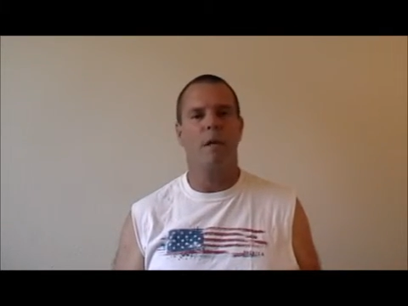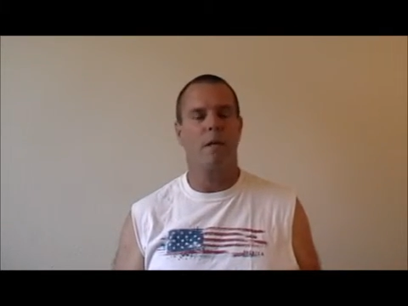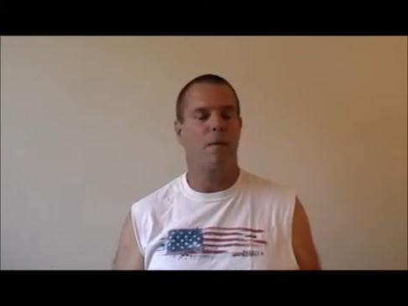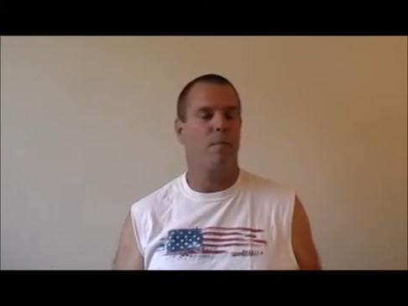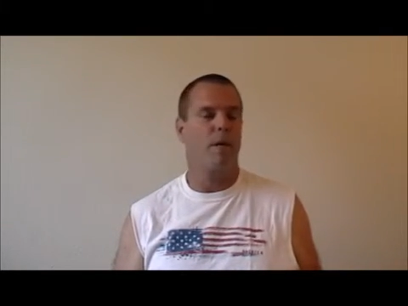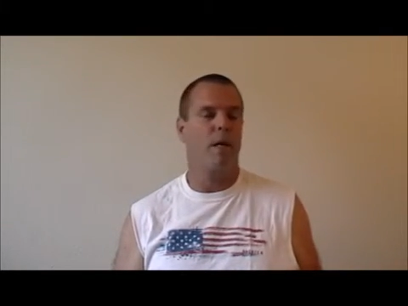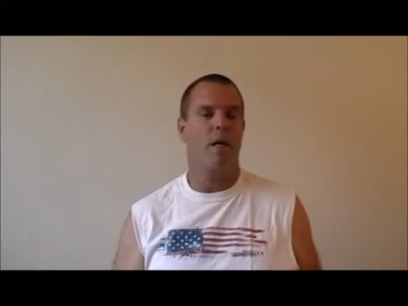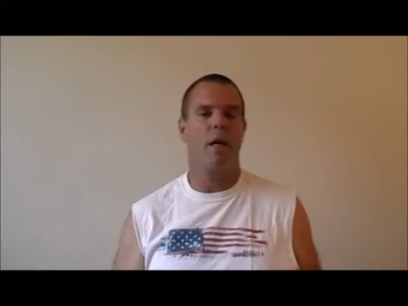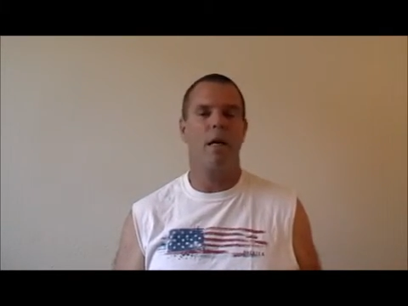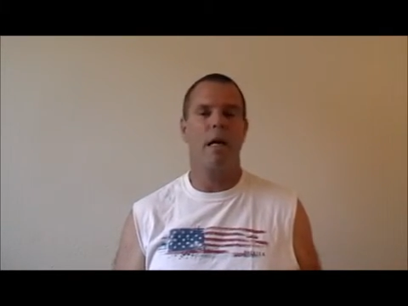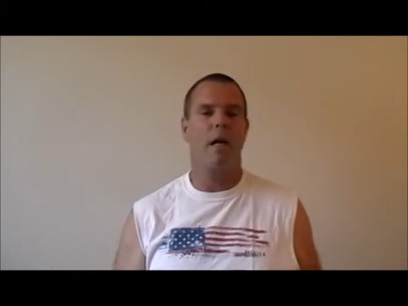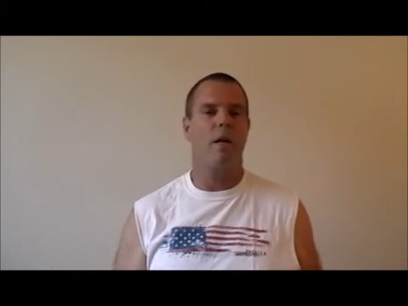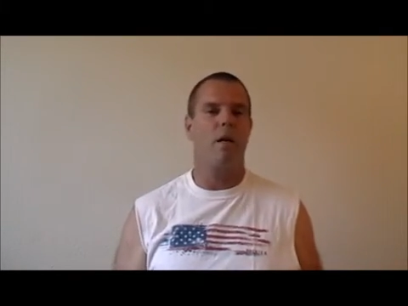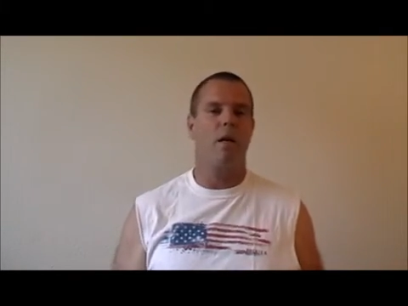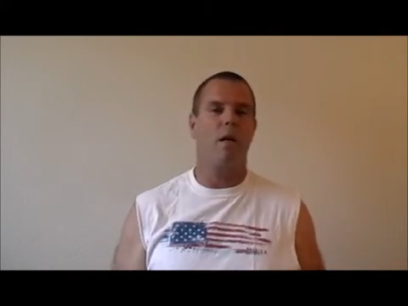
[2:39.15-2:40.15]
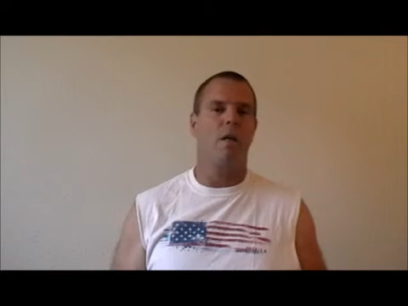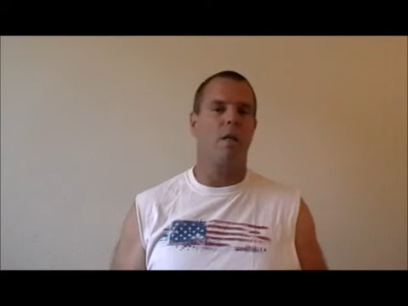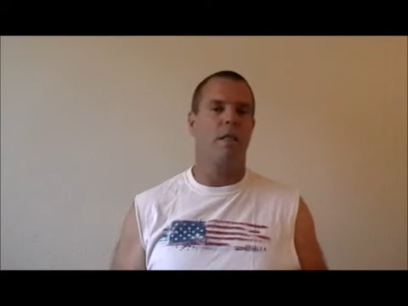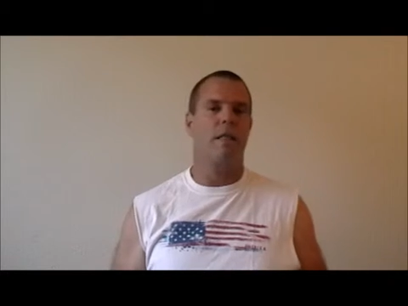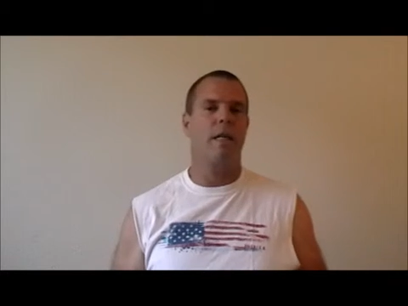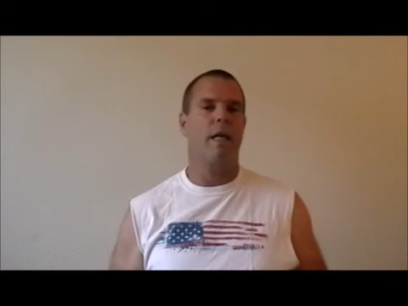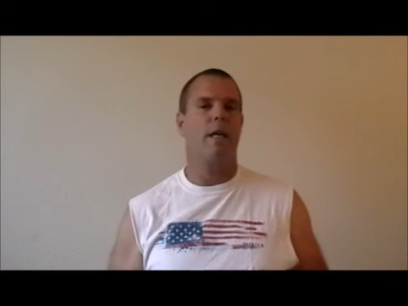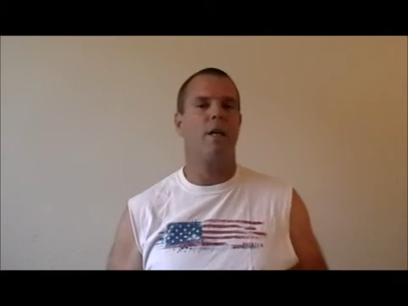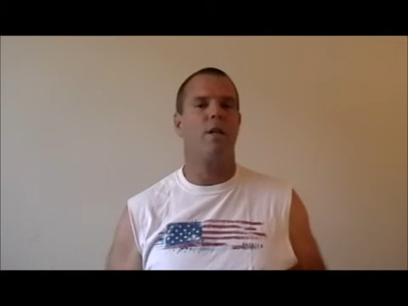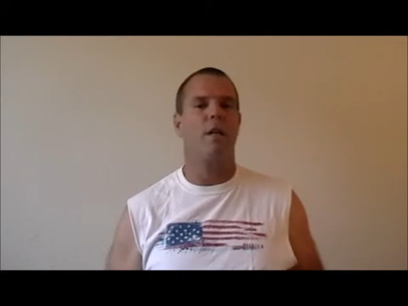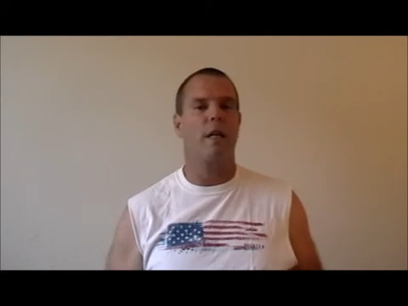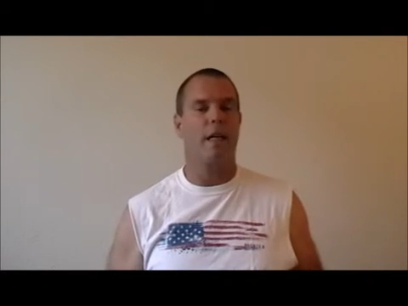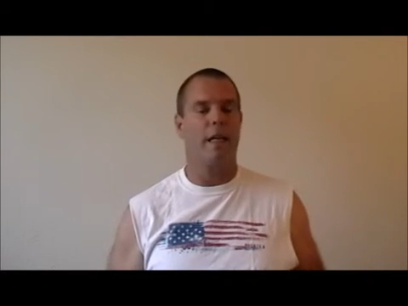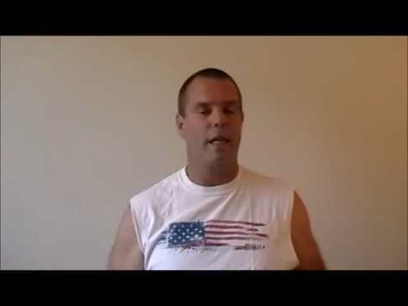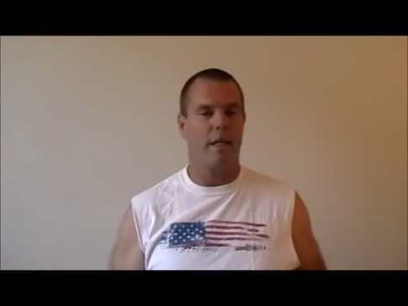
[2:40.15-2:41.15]
depending on how long it's taken you
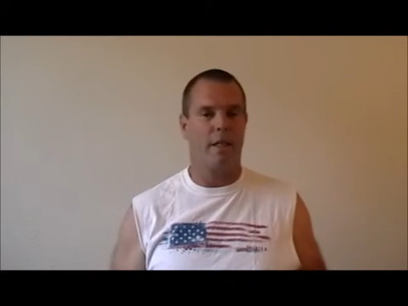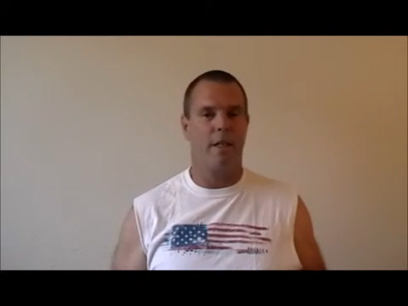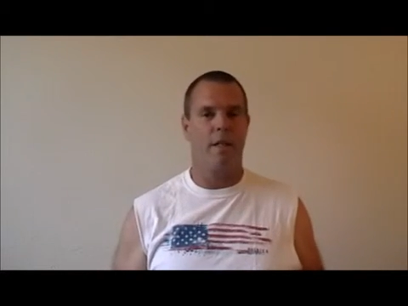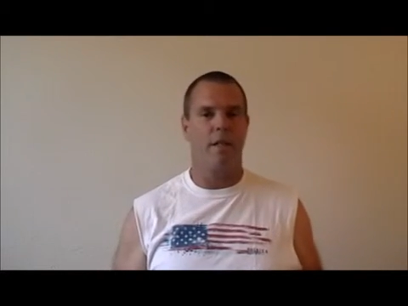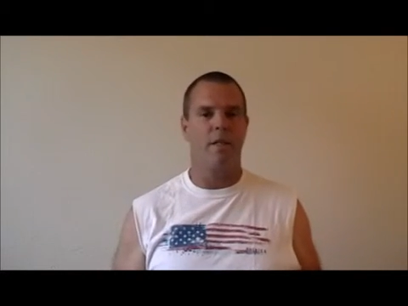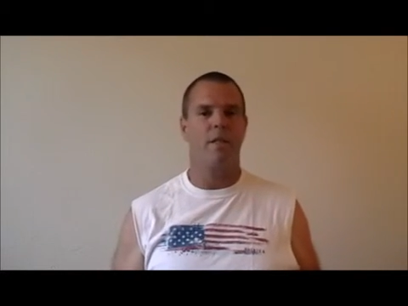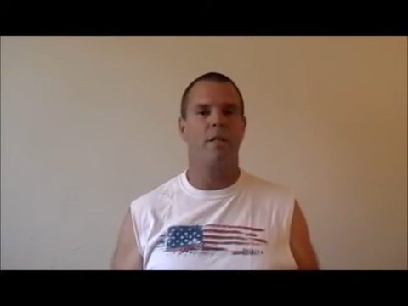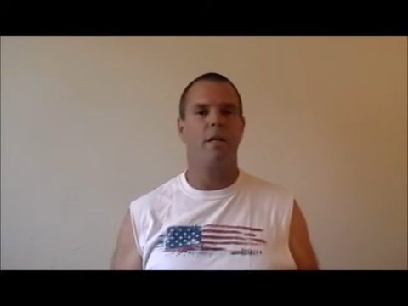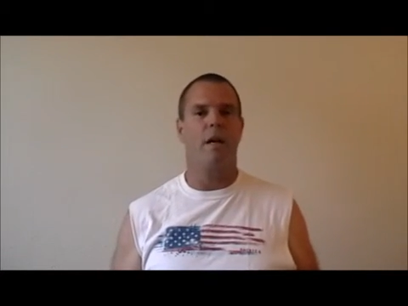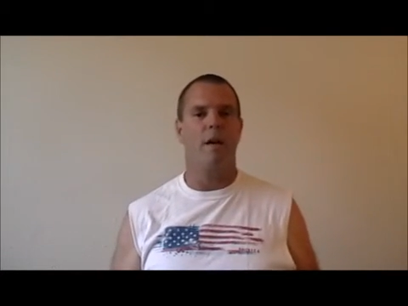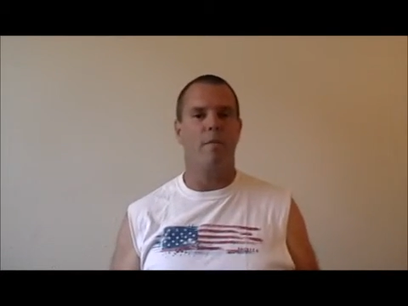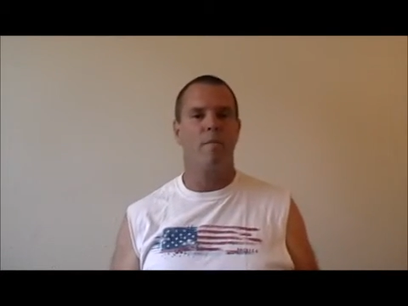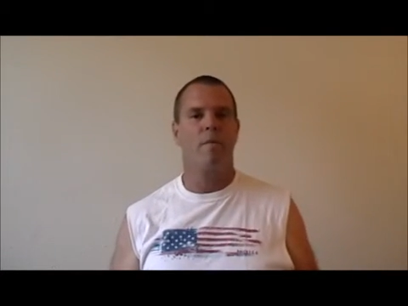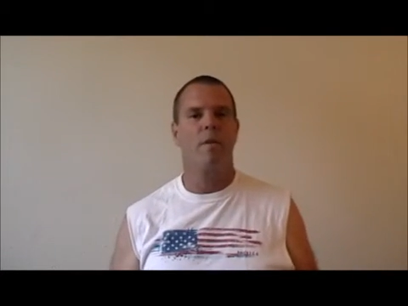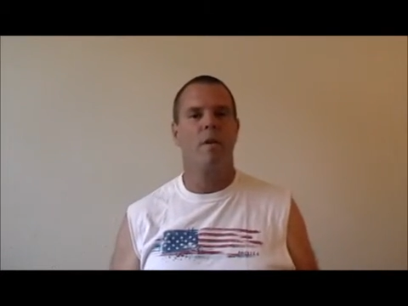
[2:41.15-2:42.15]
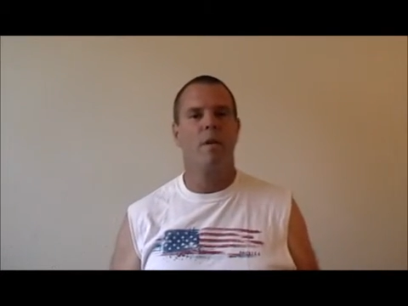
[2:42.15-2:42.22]
to get to this step.